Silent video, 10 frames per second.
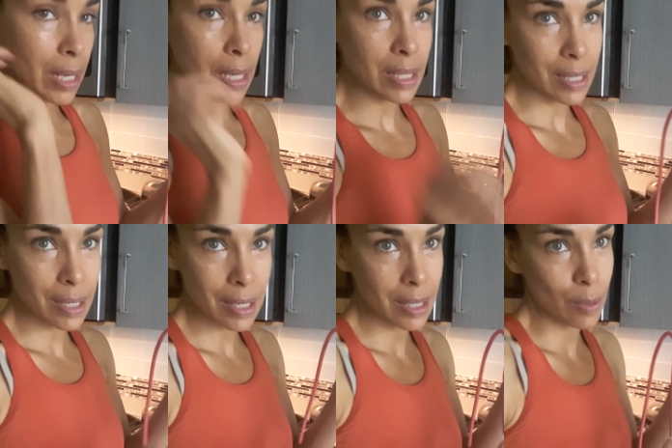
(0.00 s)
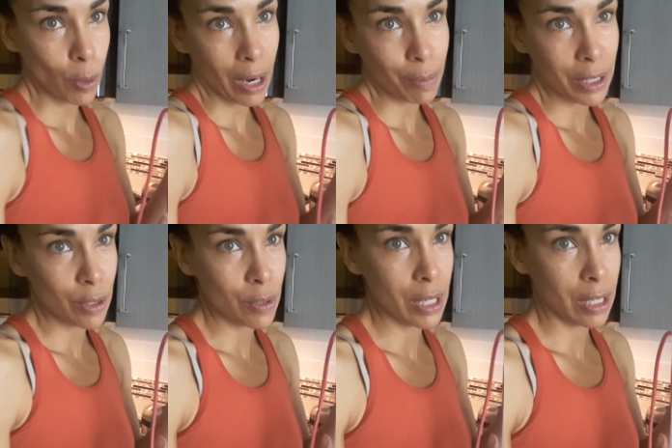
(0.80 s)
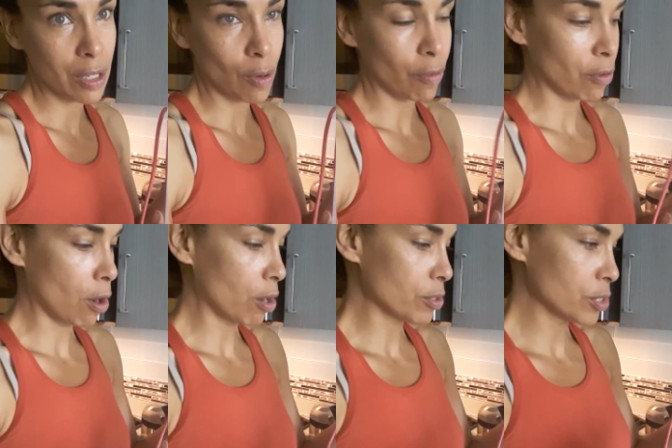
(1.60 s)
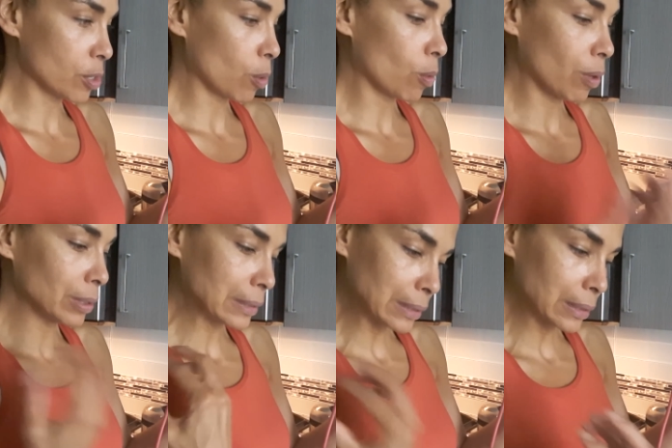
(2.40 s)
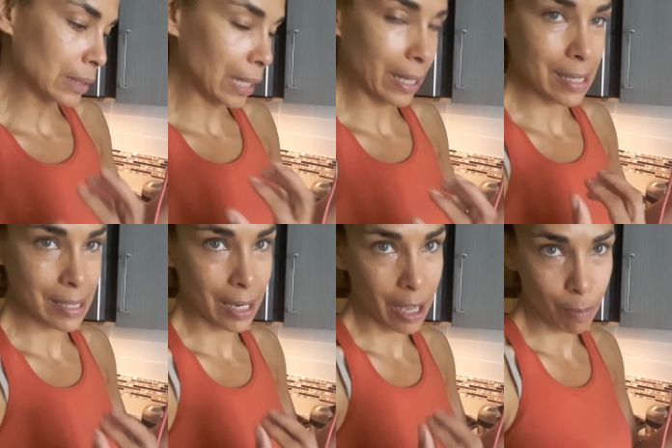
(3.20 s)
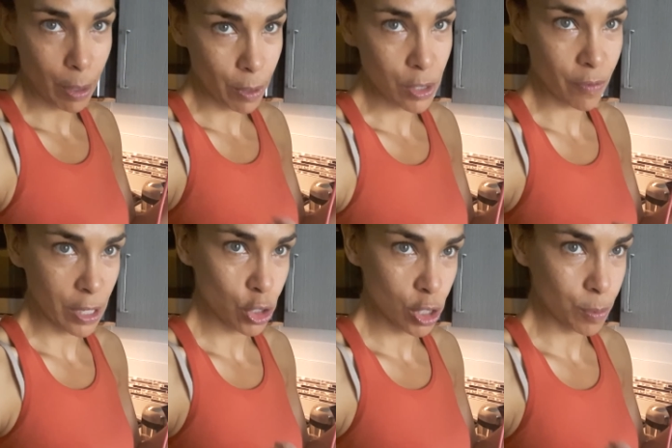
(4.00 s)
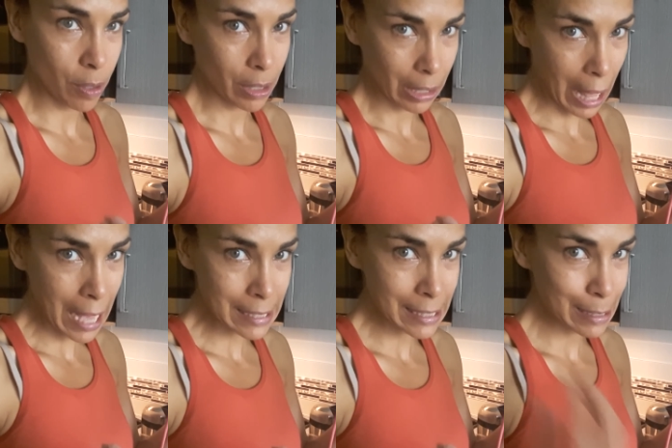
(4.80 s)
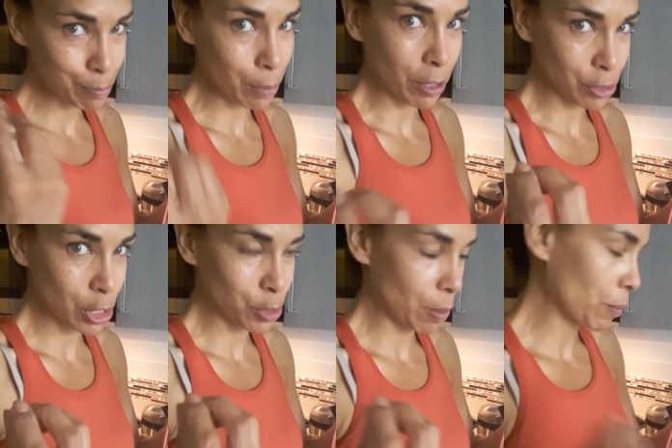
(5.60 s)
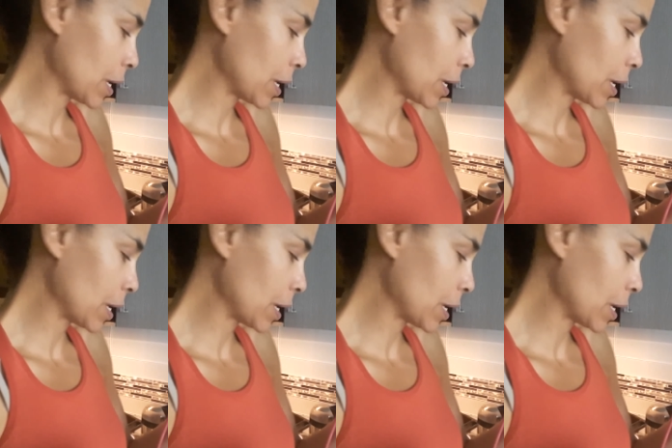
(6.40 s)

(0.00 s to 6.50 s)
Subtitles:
it's what I've been using so far. So like I said, I have my reservations about the glass. Maybe I'll change my